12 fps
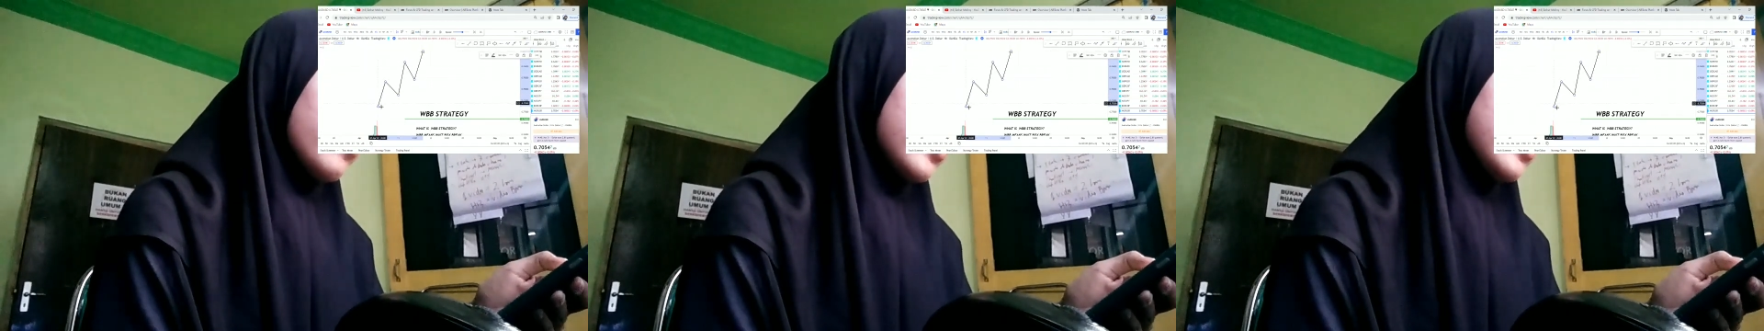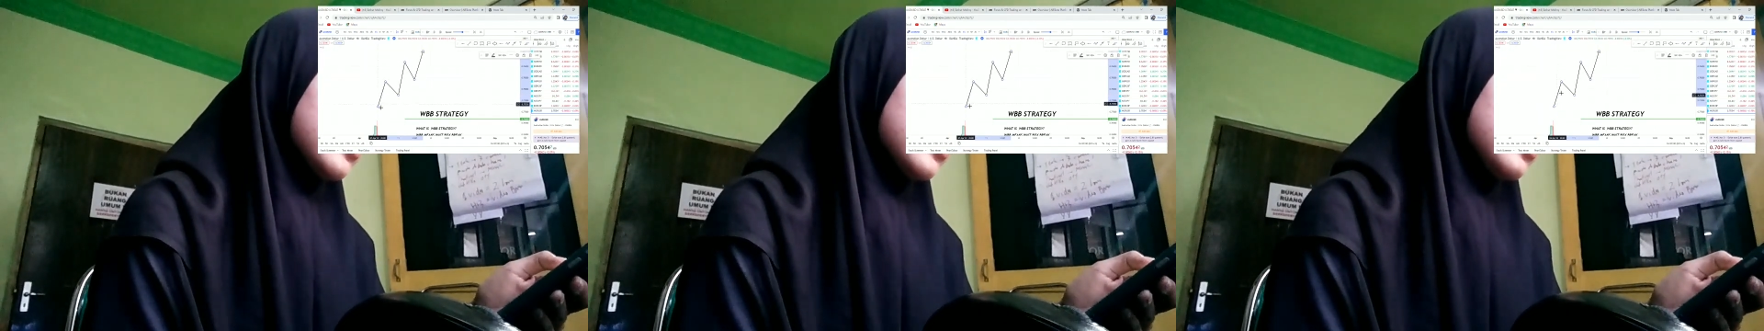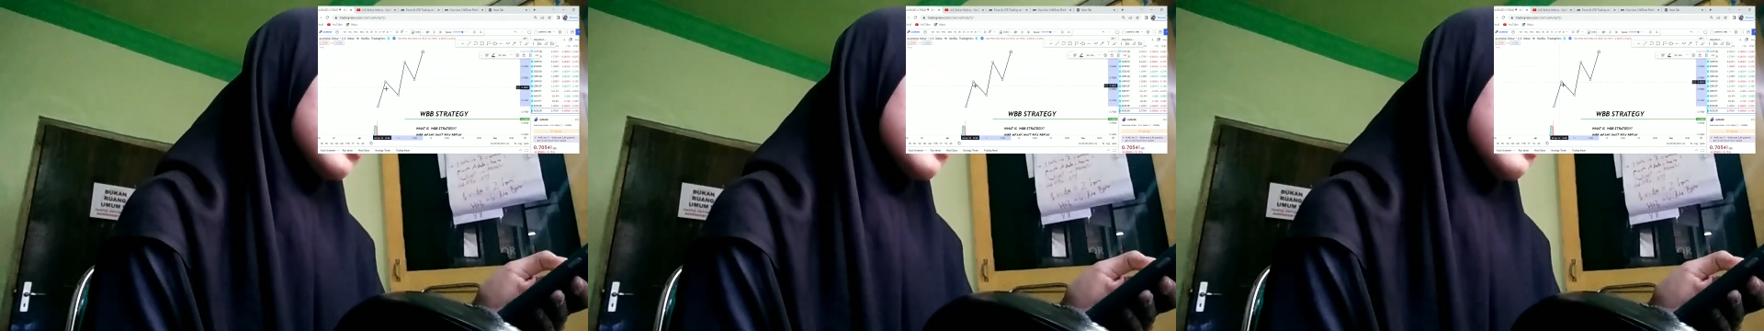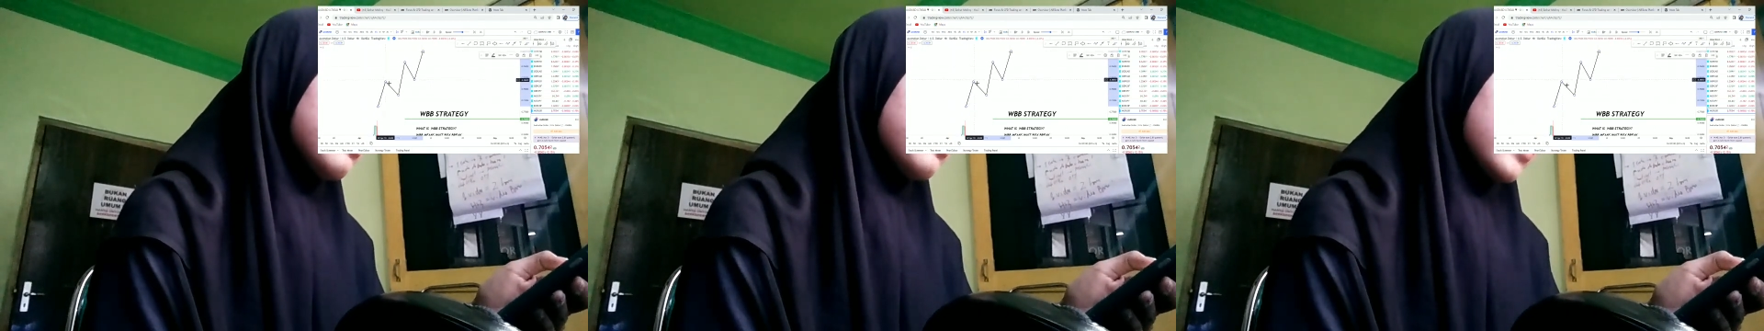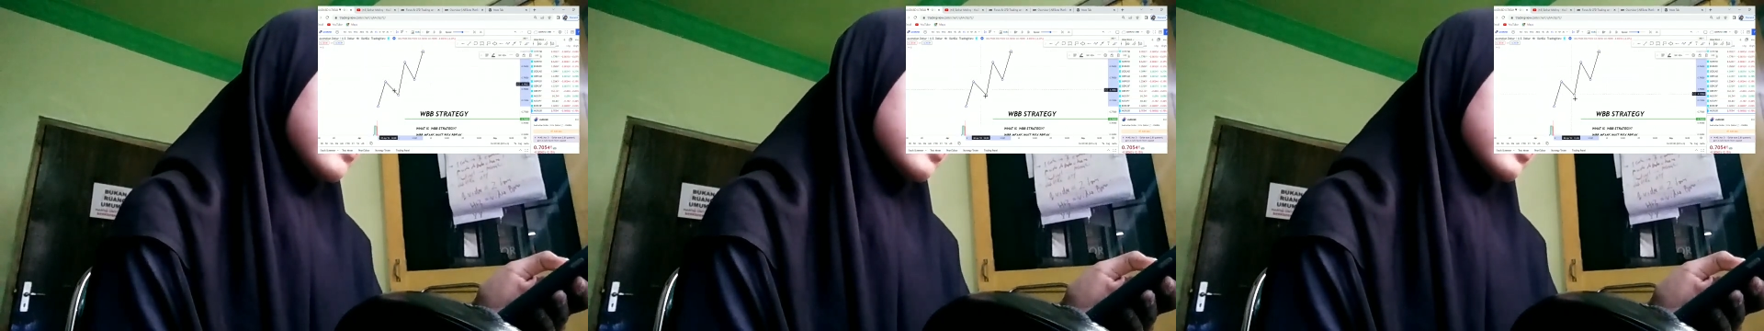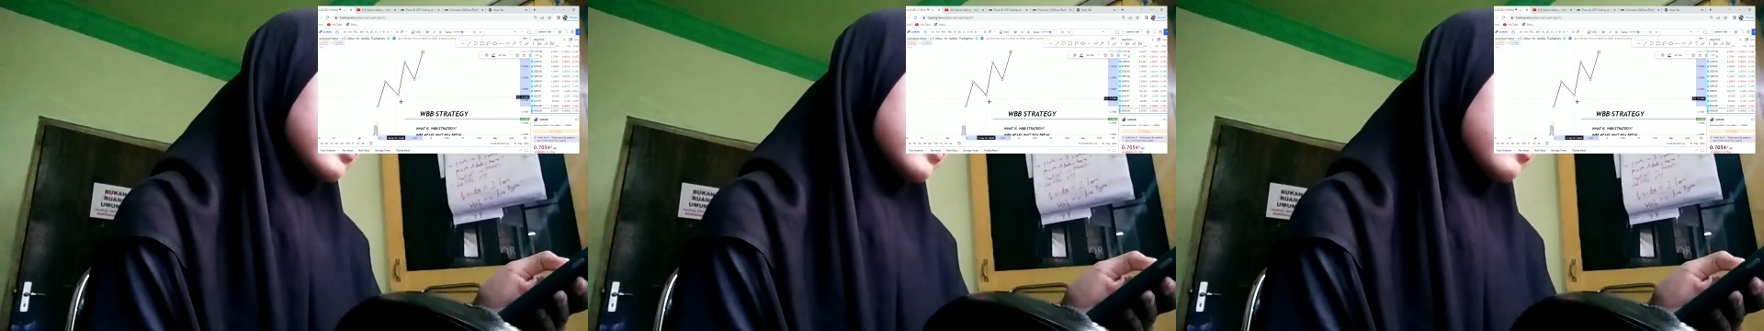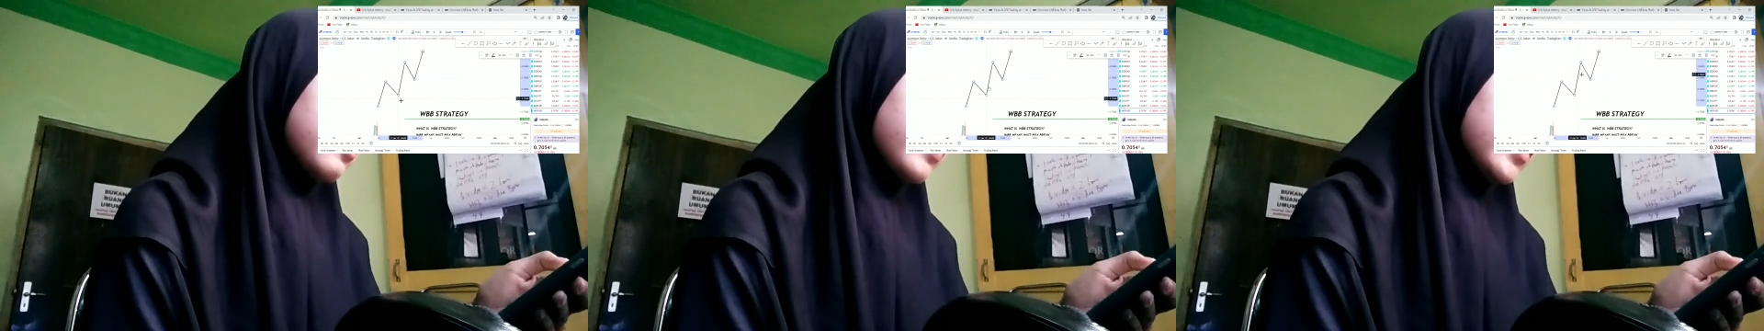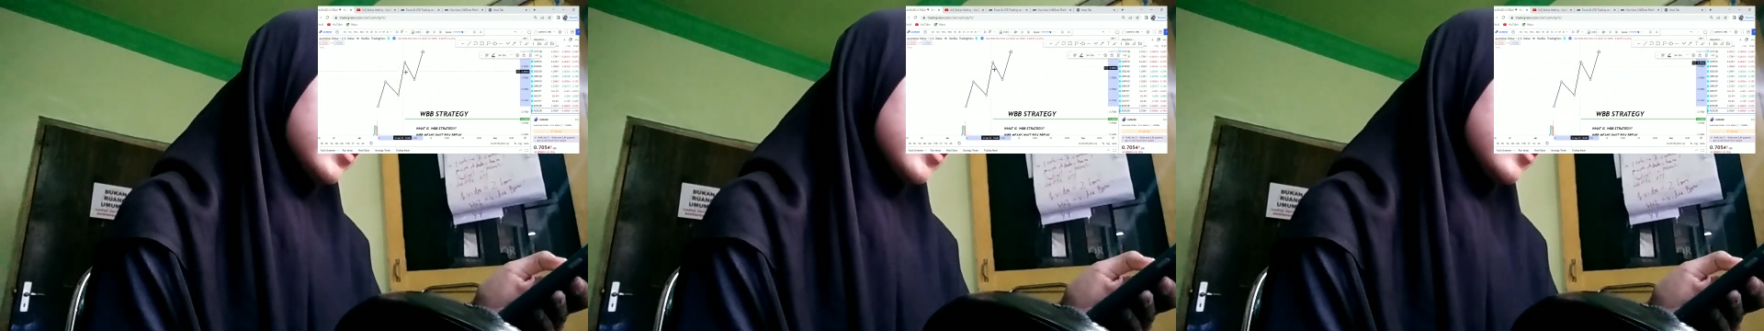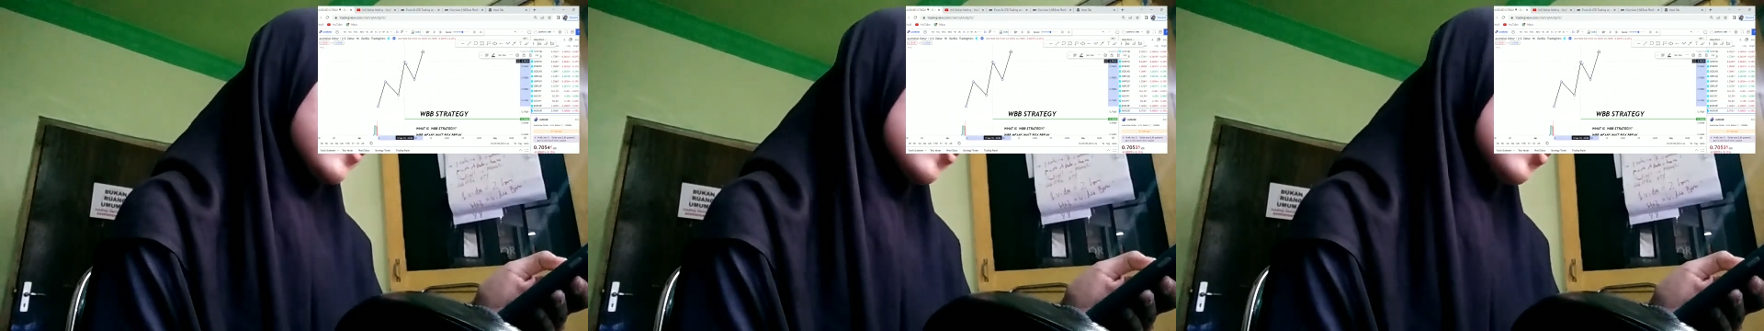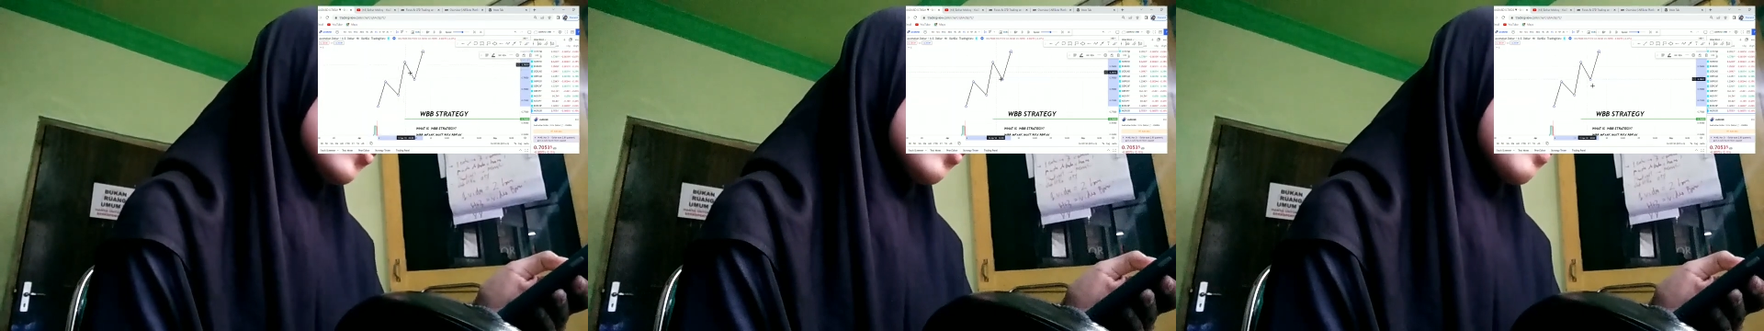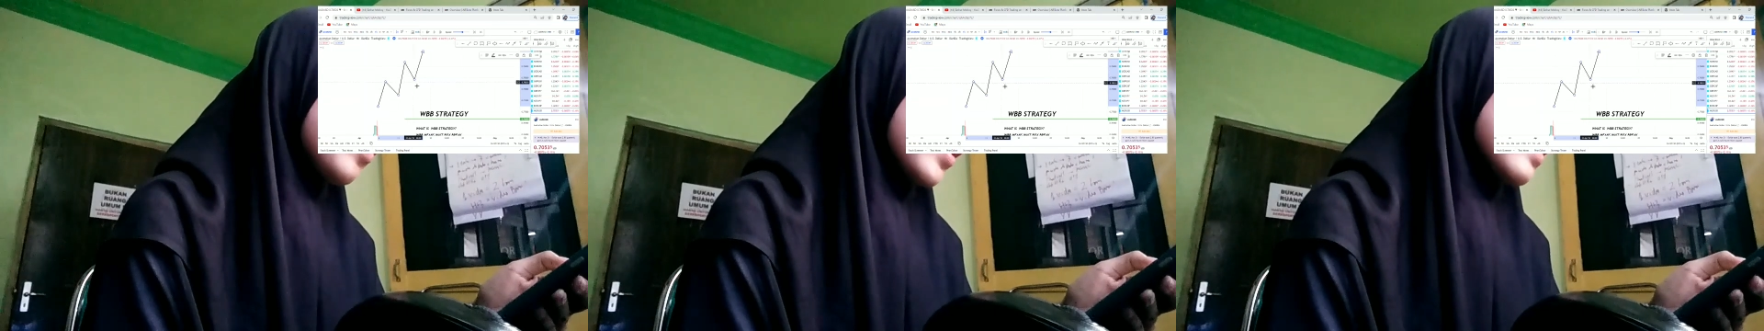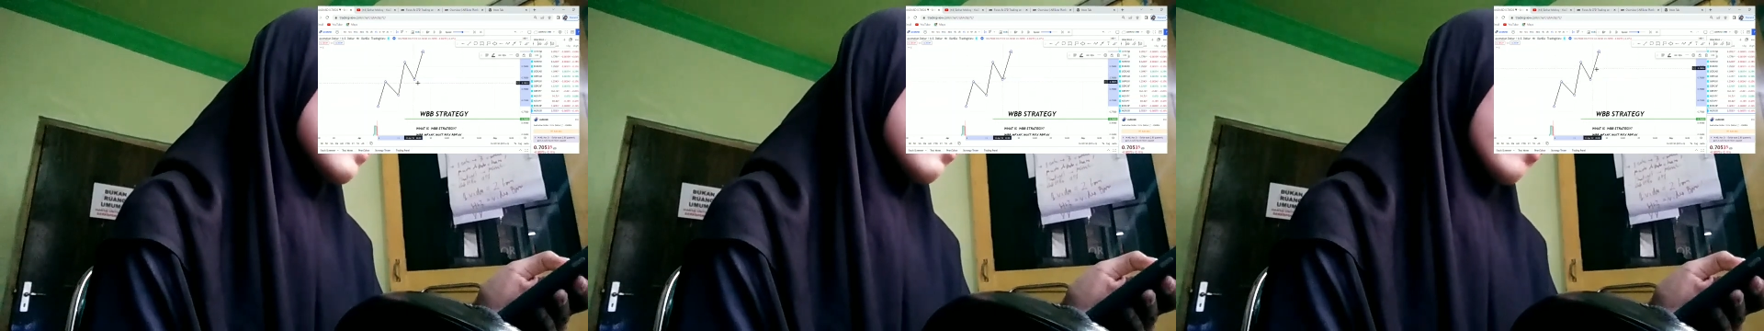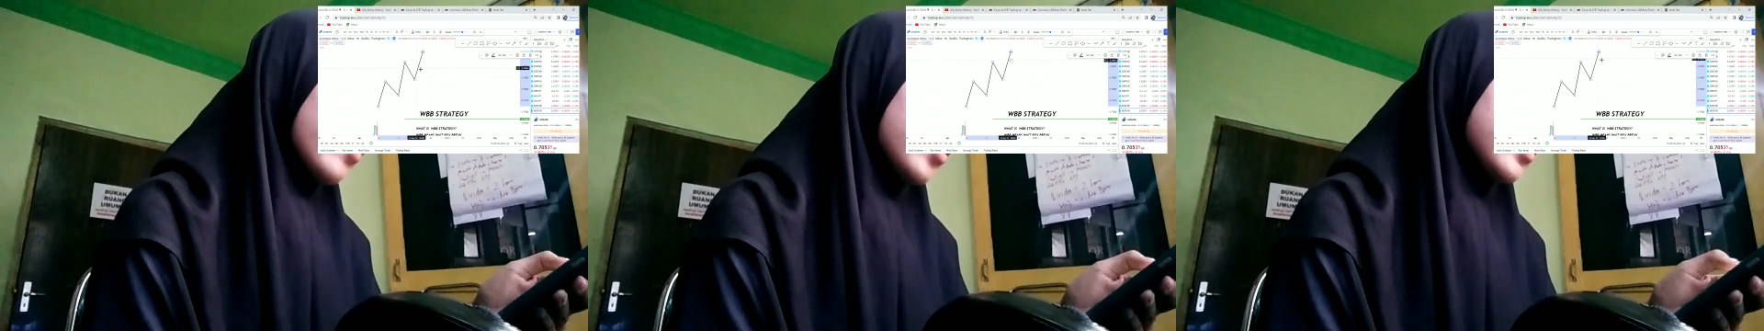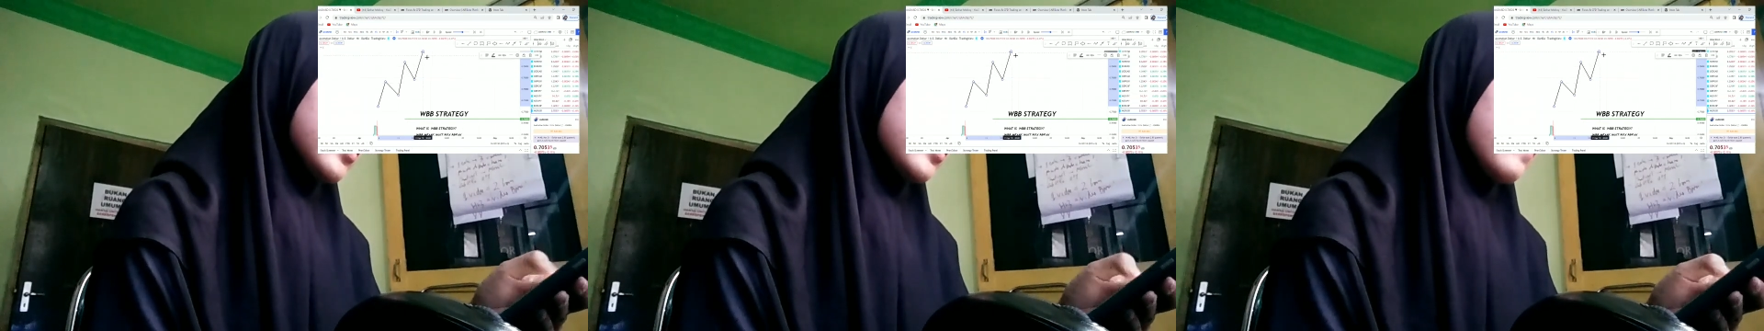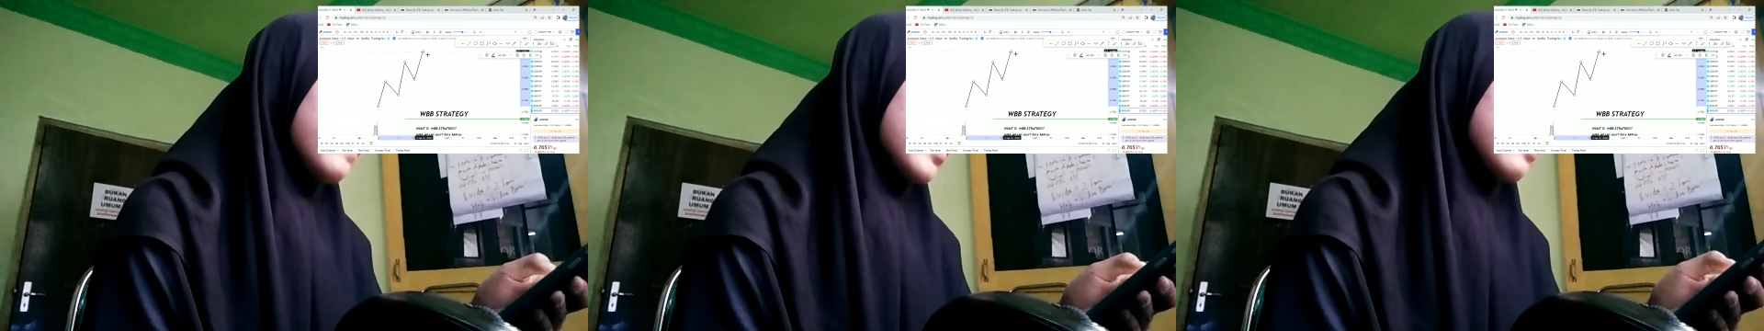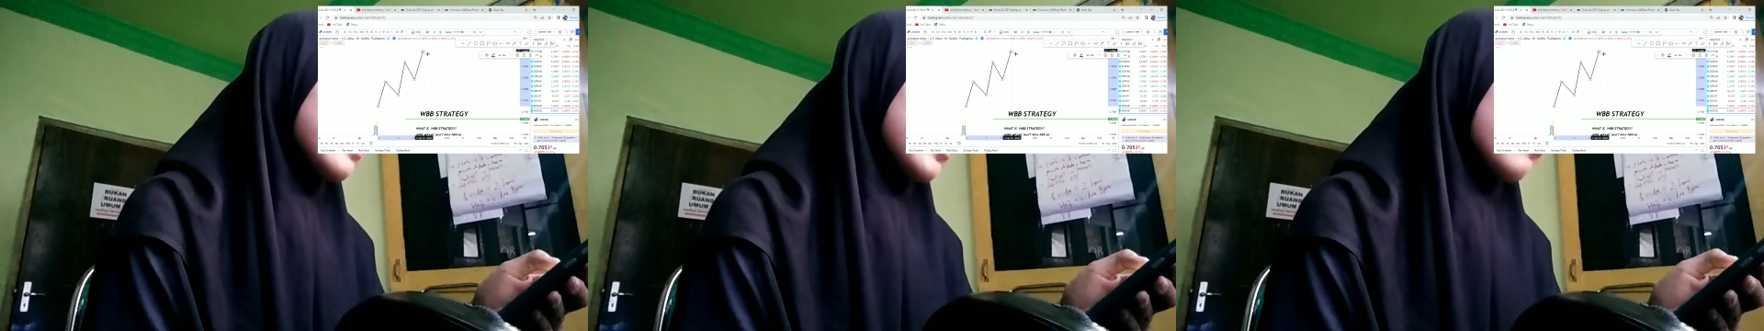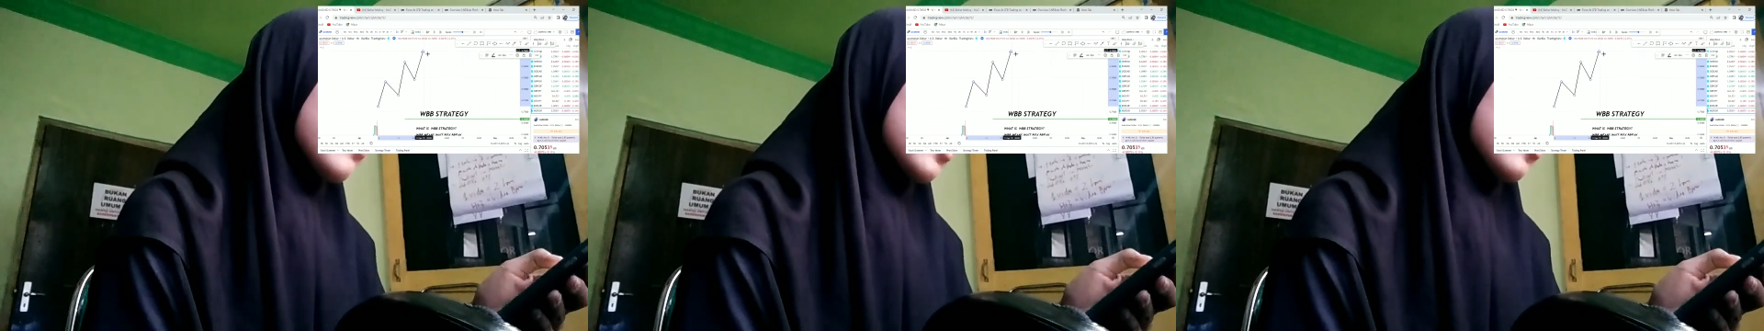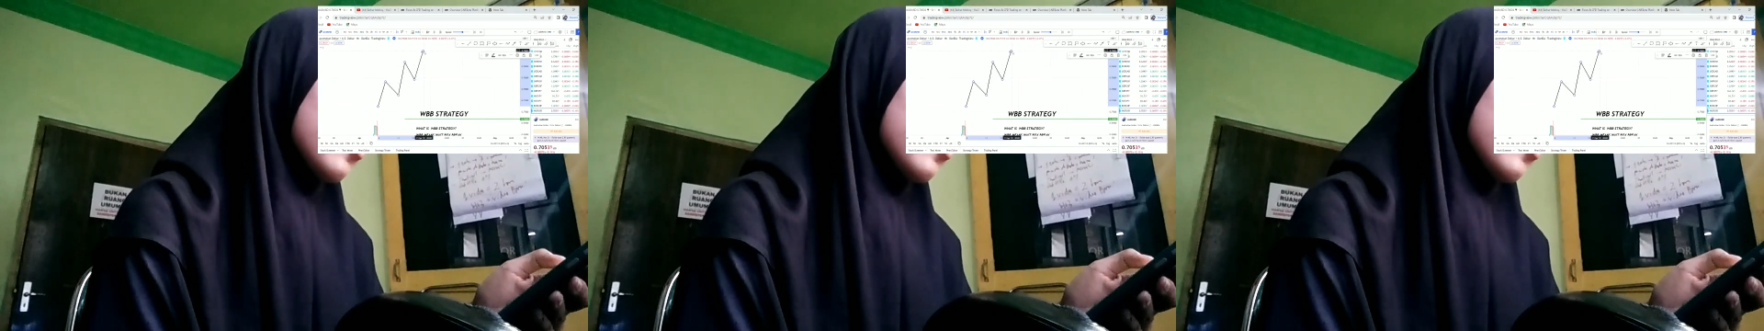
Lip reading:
(no speaker visible)